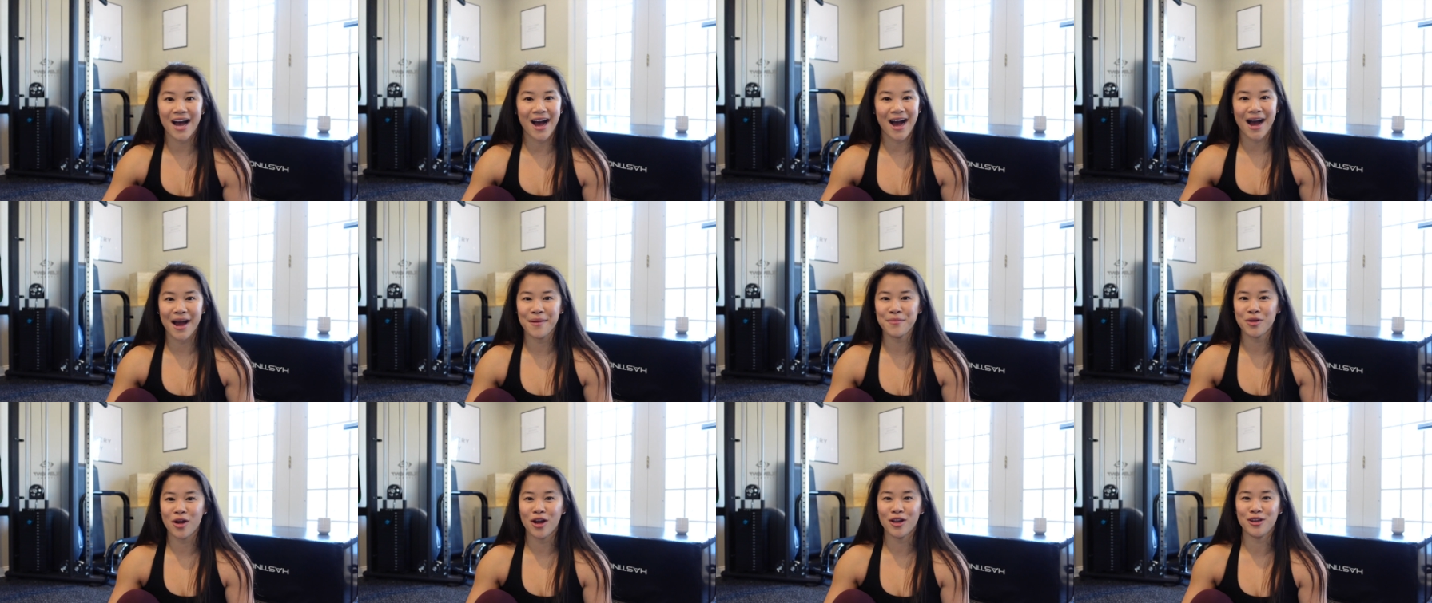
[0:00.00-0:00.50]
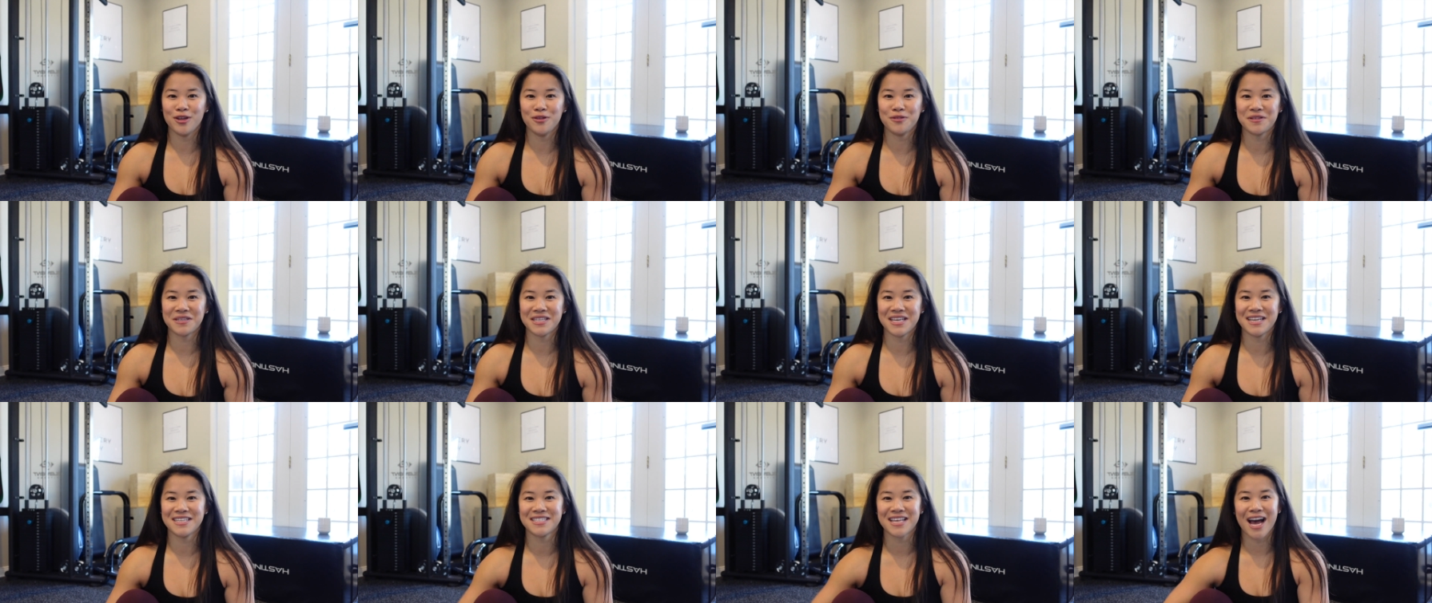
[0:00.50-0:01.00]
I'm not new to
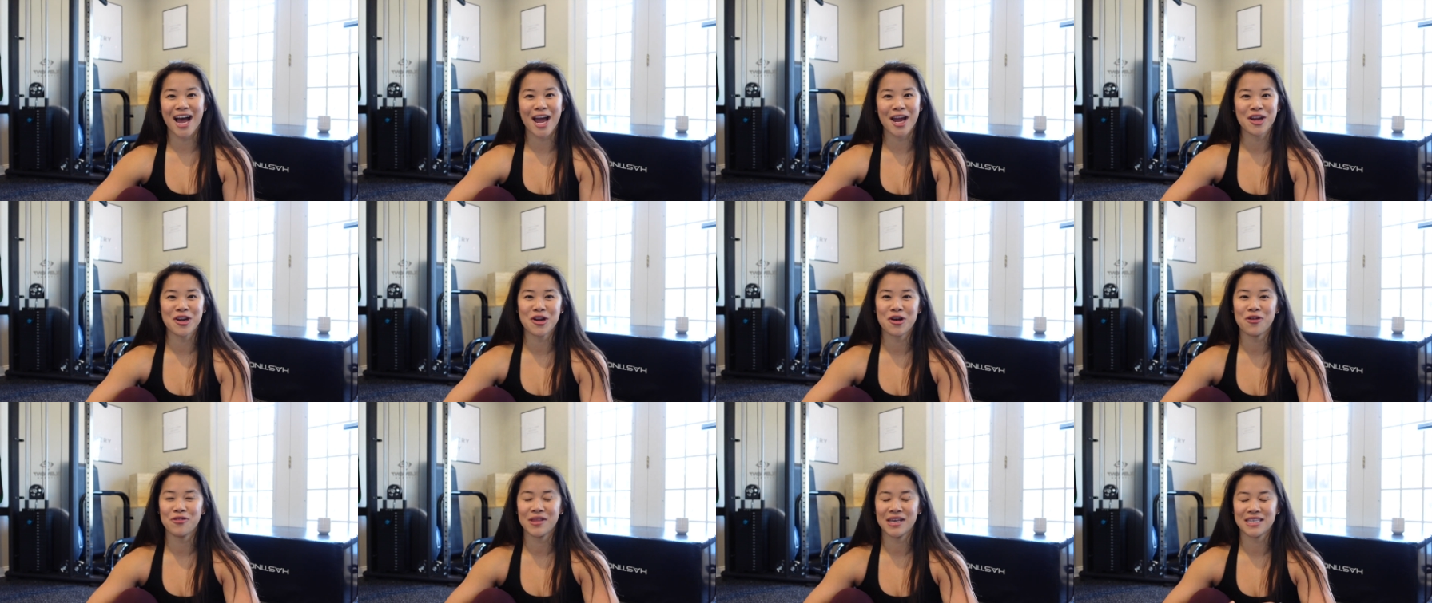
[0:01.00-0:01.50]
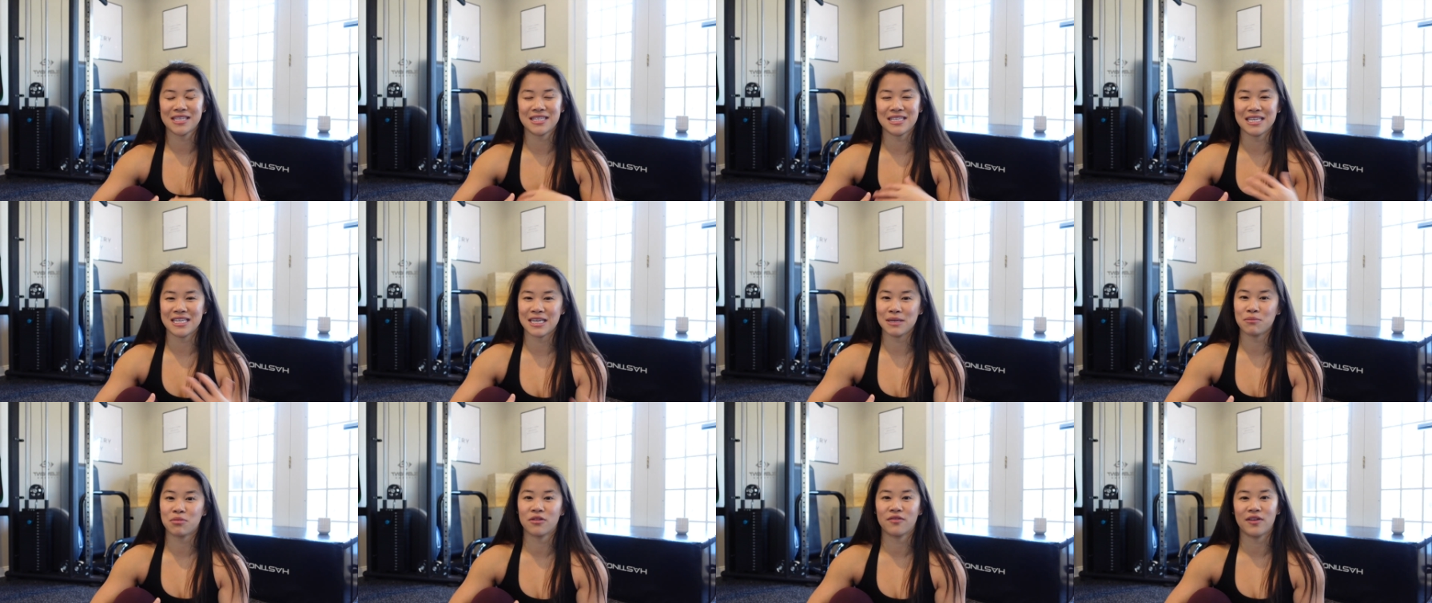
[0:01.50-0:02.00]
this. I know that
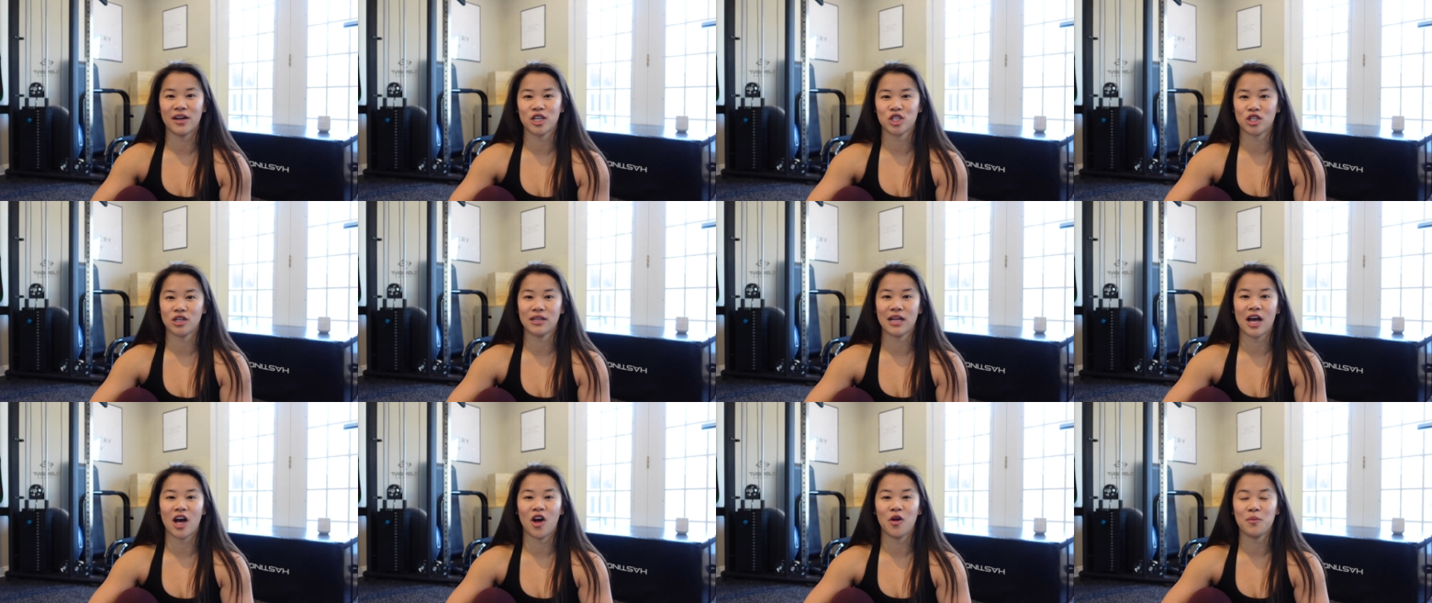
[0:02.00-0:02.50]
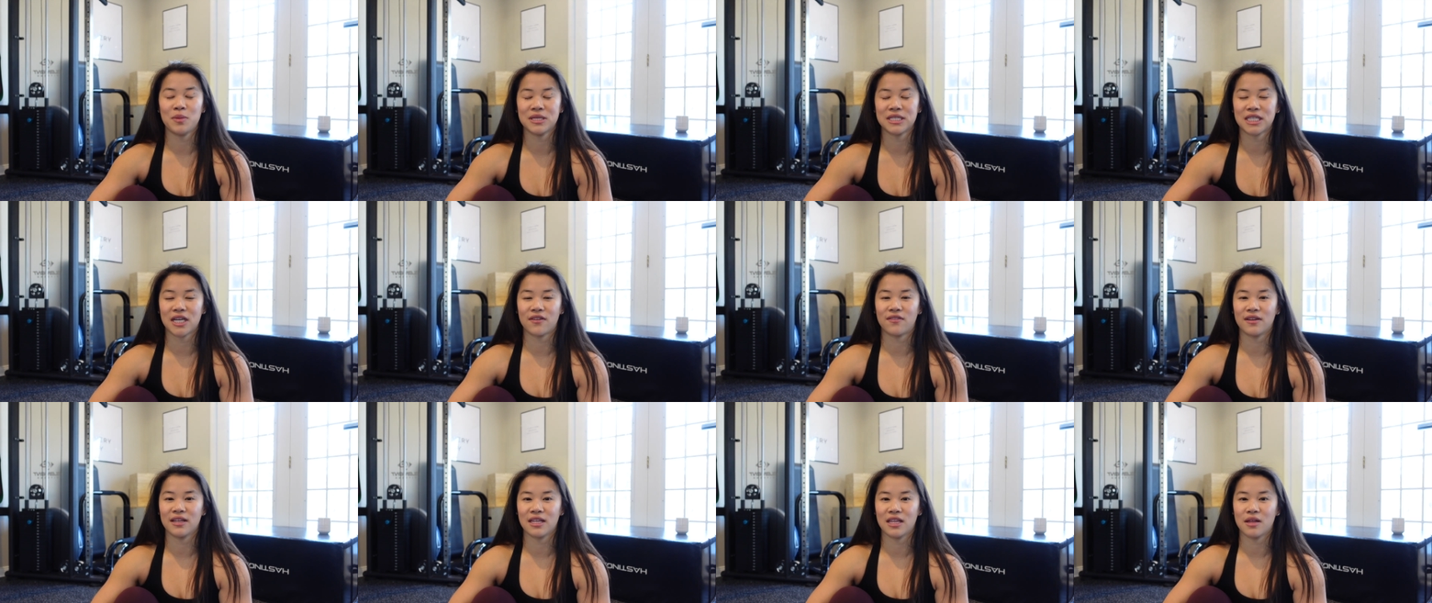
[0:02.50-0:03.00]
seeking professional help is
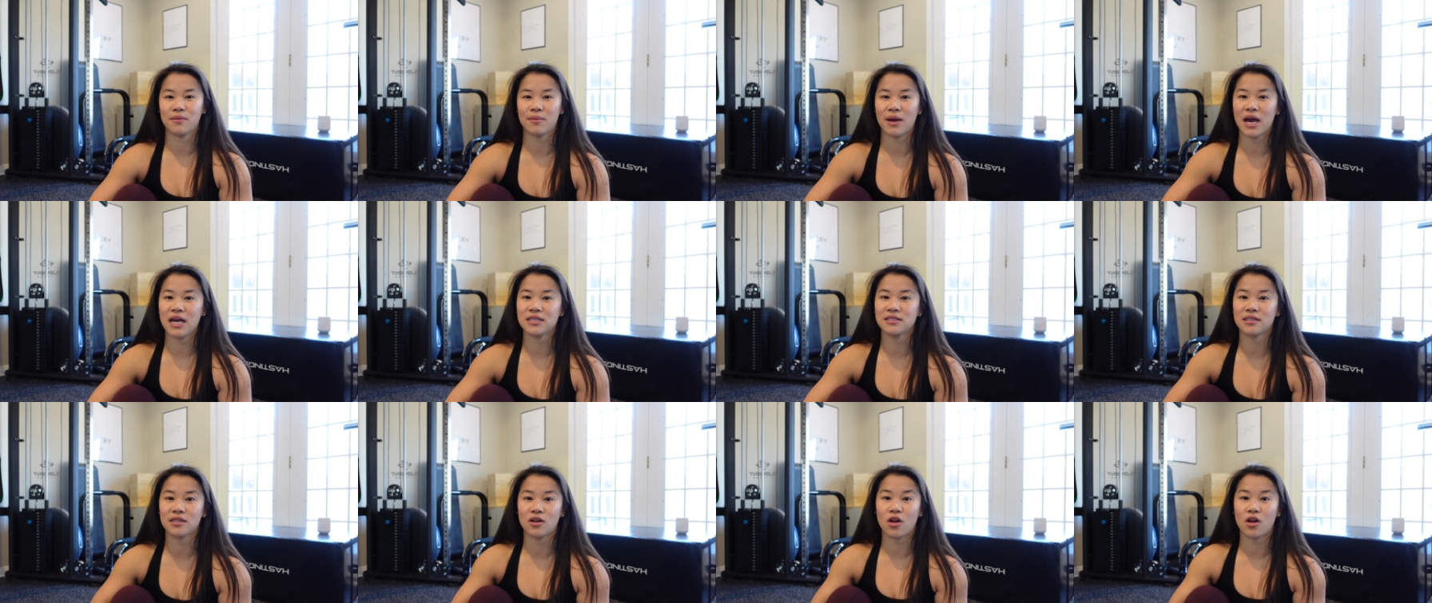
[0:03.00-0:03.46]
definitely the best.